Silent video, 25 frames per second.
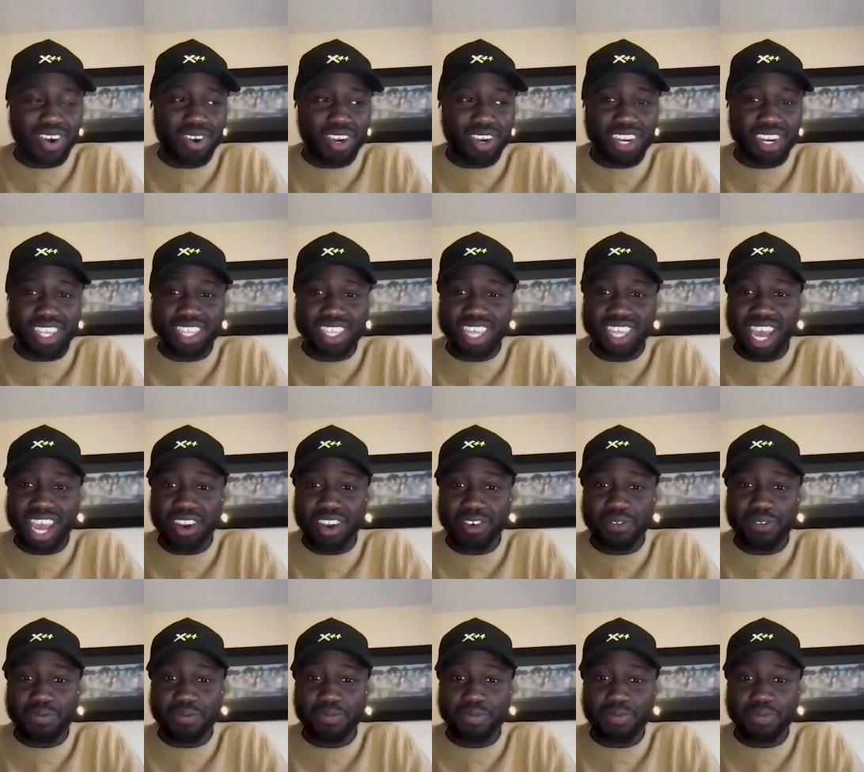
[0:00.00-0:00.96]
on the side
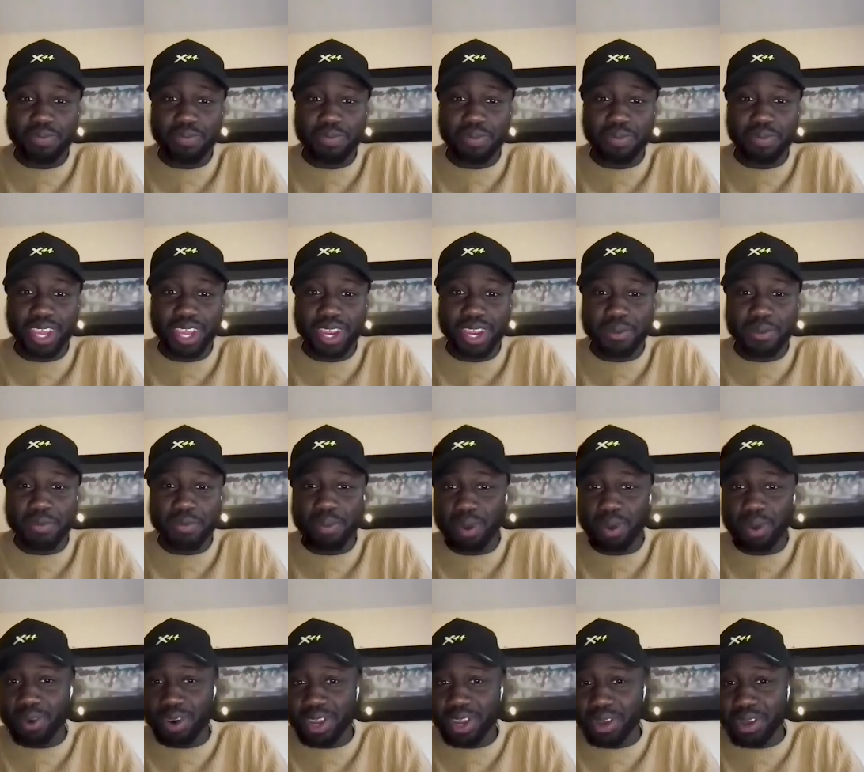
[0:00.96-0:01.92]
of being a
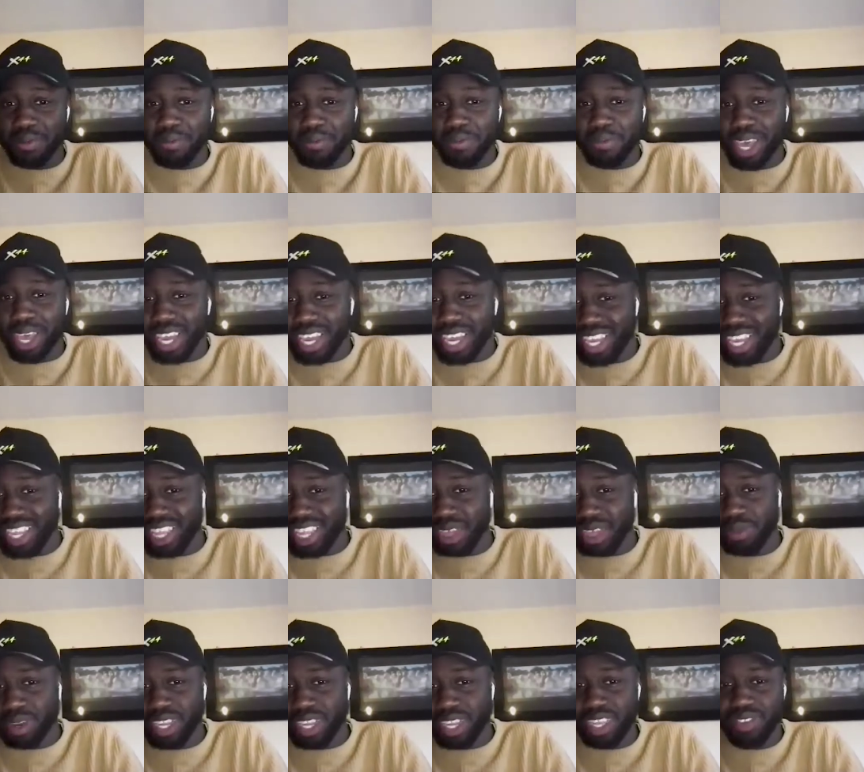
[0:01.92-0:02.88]
builder, making some
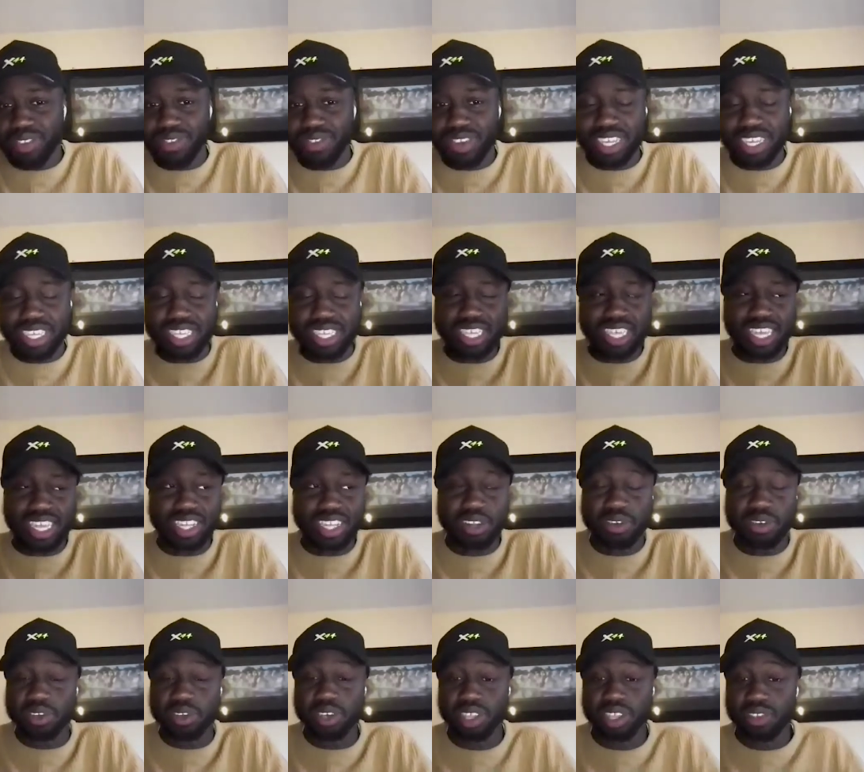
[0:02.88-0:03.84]
of these things and
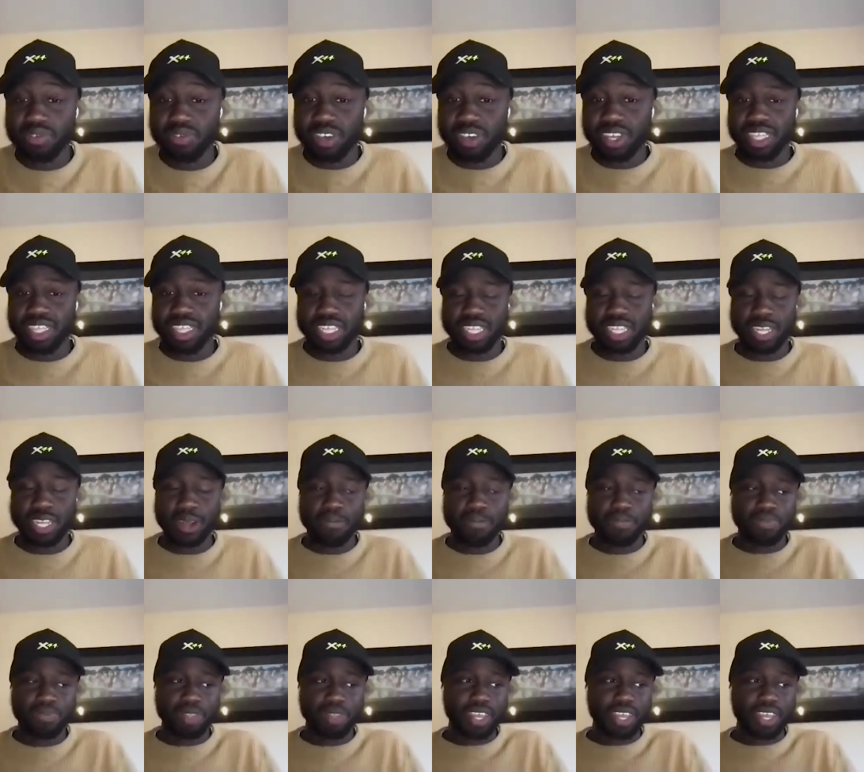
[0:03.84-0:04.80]
not just fixing them.
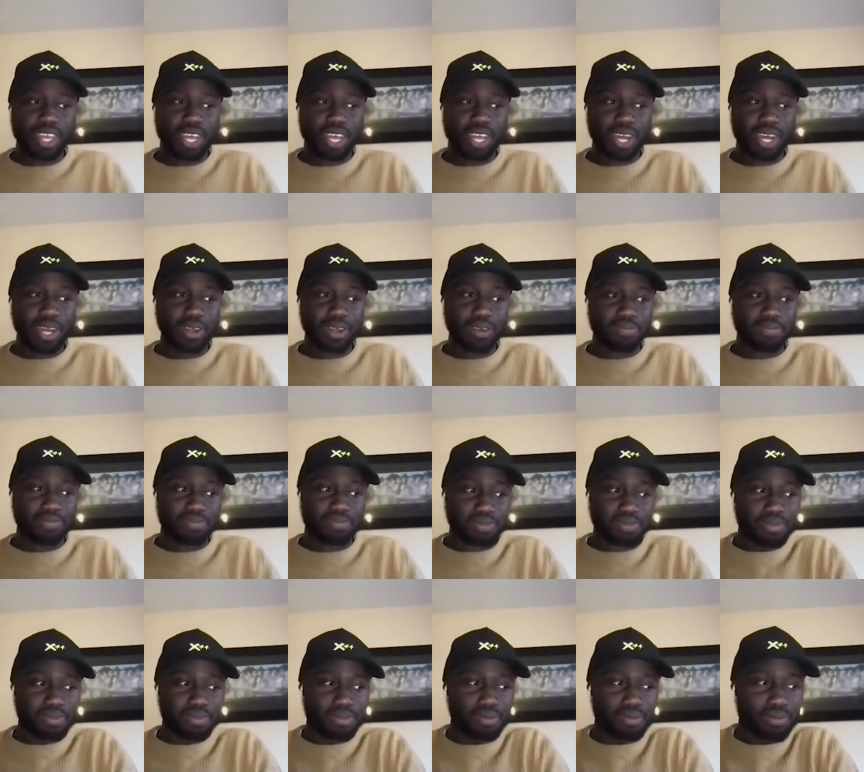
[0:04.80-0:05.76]
Um,
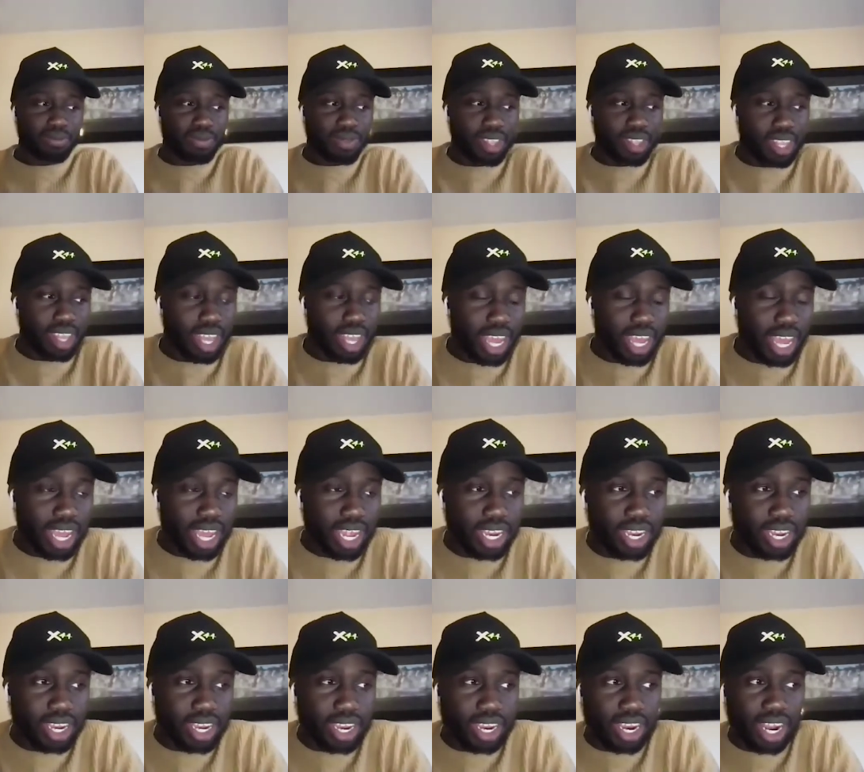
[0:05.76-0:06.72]

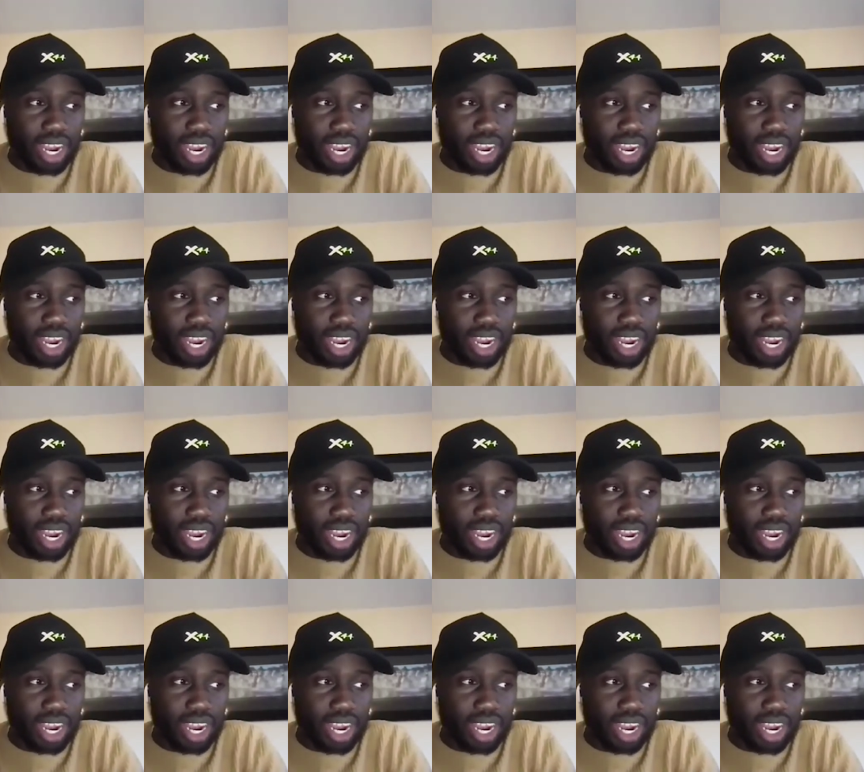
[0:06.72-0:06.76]
and